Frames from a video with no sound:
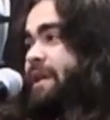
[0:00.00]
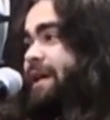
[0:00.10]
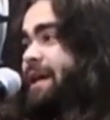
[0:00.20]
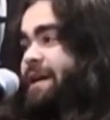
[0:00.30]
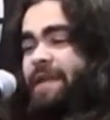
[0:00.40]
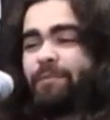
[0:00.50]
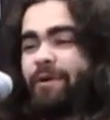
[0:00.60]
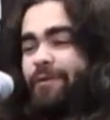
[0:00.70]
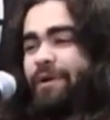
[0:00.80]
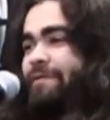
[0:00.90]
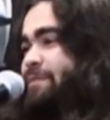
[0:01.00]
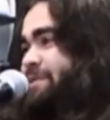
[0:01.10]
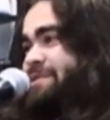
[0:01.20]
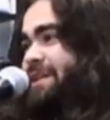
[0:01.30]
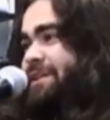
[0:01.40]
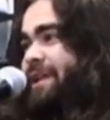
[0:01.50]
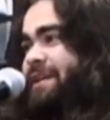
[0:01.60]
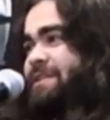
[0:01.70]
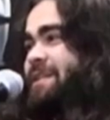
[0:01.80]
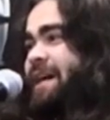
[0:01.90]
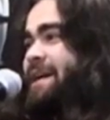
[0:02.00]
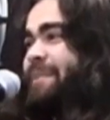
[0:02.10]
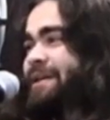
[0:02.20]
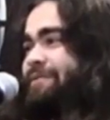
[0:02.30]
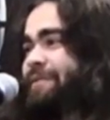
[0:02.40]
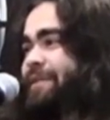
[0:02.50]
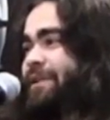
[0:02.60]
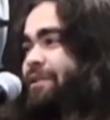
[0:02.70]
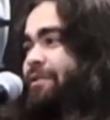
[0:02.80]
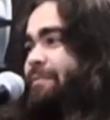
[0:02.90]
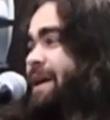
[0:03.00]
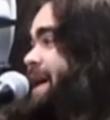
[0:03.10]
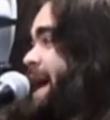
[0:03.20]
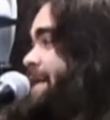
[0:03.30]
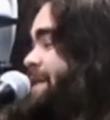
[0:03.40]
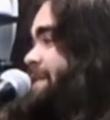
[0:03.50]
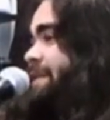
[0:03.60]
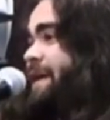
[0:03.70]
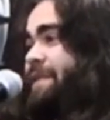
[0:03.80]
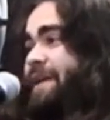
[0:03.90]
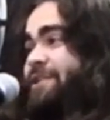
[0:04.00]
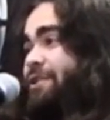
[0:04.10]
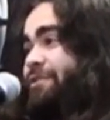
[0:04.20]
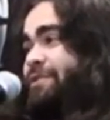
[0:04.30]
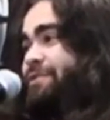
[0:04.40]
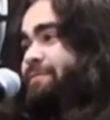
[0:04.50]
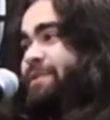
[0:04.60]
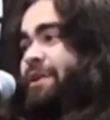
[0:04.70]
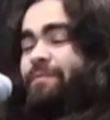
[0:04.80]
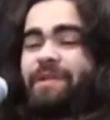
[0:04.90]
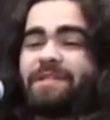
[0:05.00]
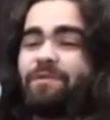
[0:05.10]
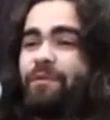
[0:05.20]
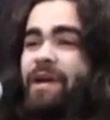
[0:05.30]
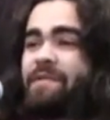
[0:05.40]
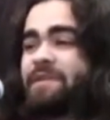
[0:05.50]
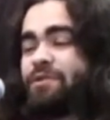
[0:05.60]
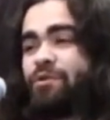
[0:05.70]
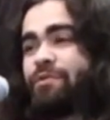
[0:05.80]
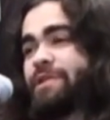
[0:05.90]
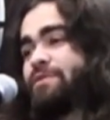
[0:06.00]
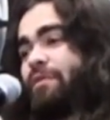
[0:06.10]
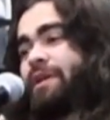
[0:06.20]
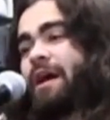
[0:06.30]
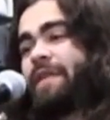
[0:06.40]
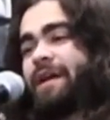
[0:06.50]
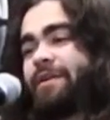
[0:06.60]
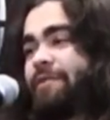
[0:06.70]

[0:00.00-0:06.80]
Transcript: Like they put on whatever music you like just to kind of make you feel at home, Damn. and then and then they show you, you know, this is what we got that's cool. This is what we got like in